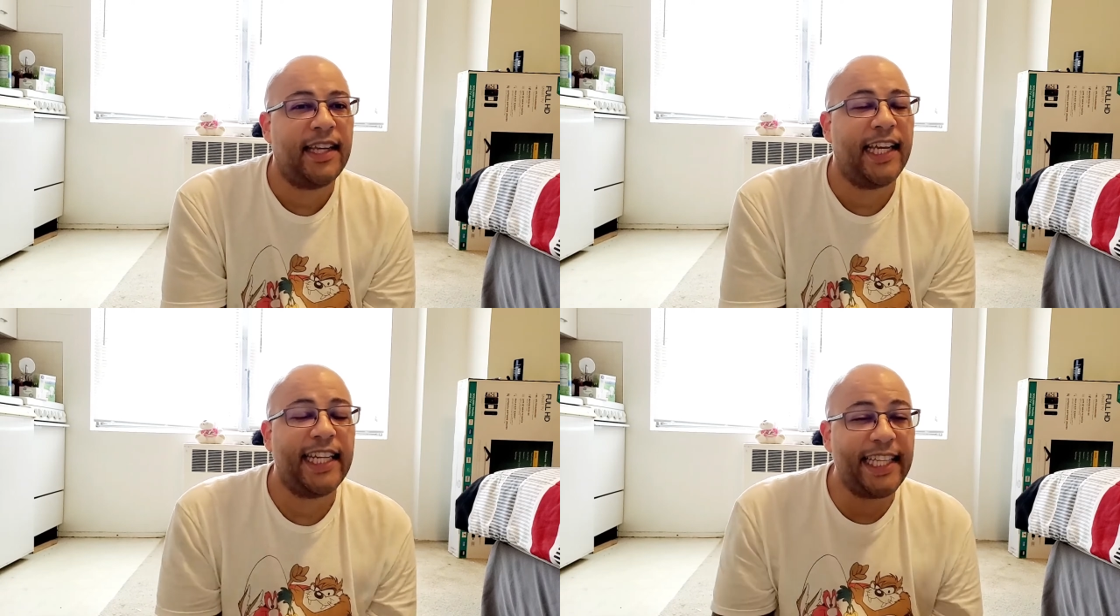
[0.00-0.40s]

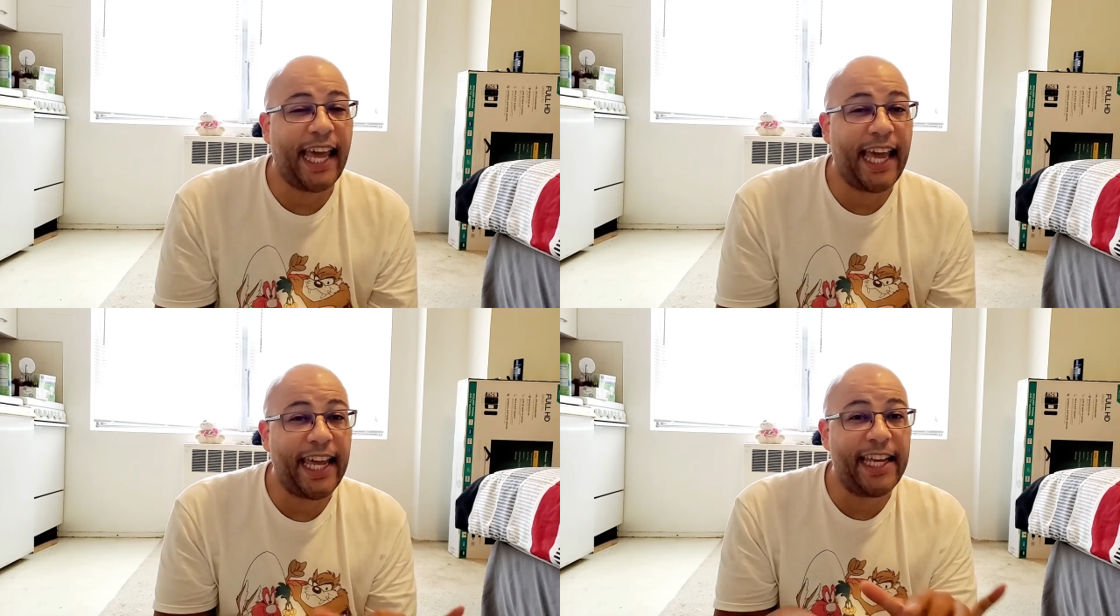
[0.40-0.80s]

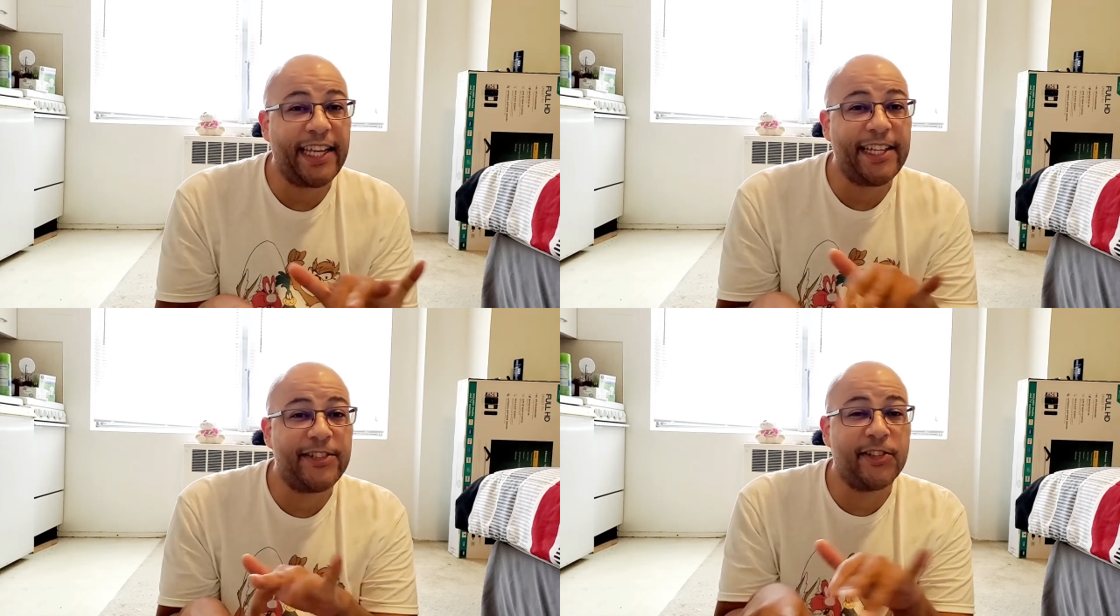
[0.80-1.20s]

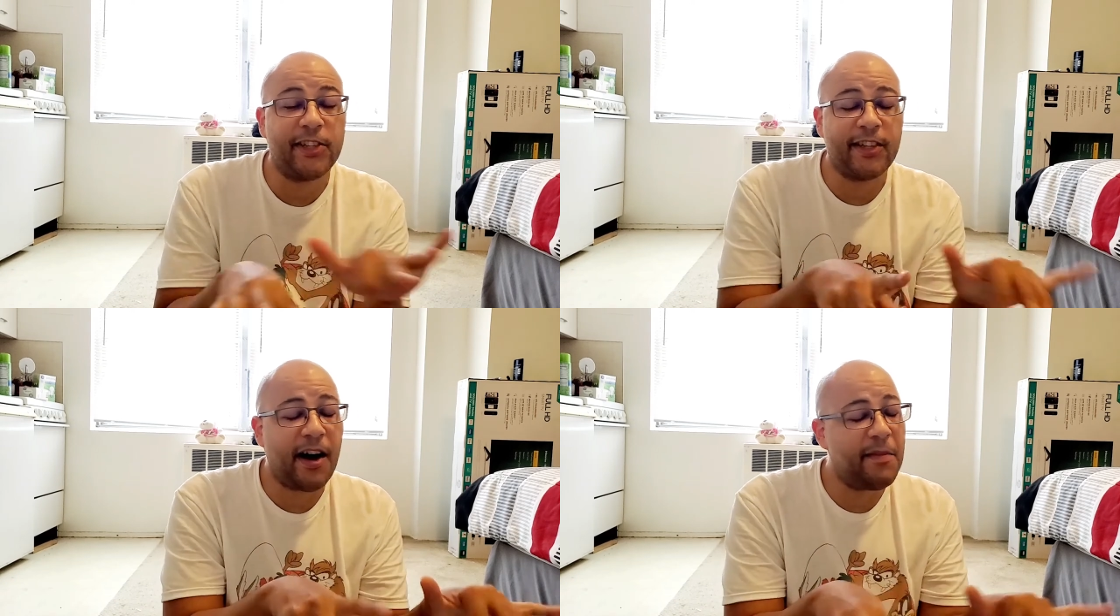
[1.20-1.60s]
engage,
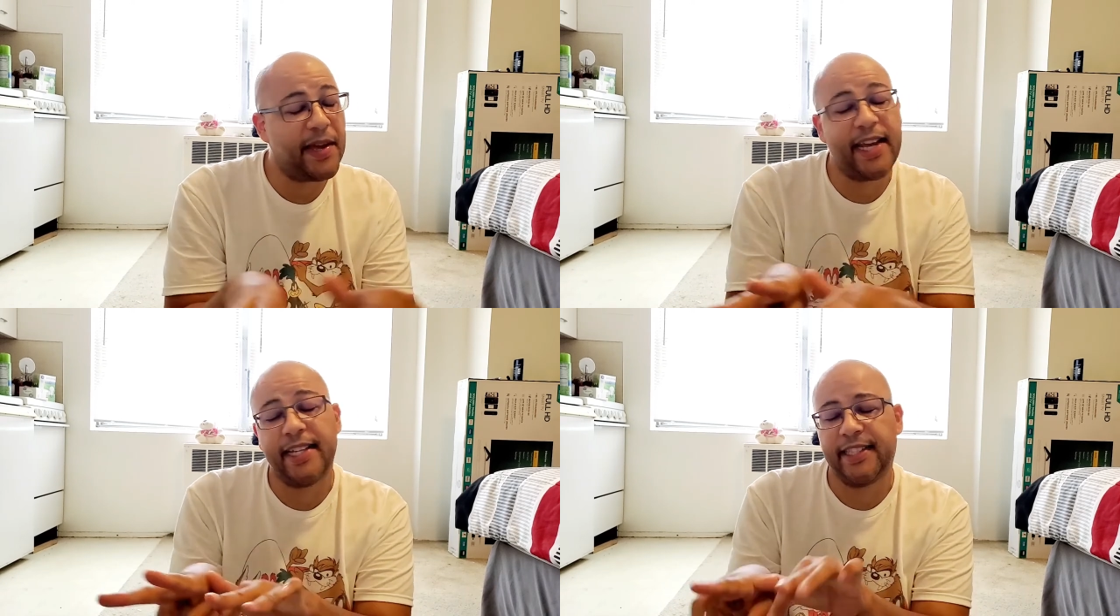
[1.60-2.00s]

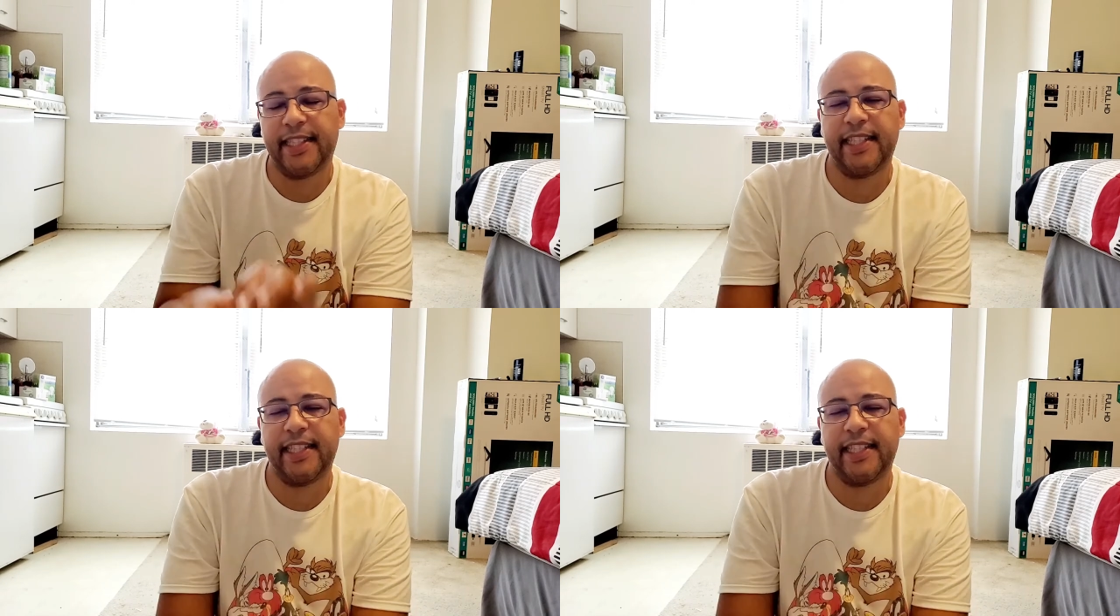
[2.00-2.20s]
comment.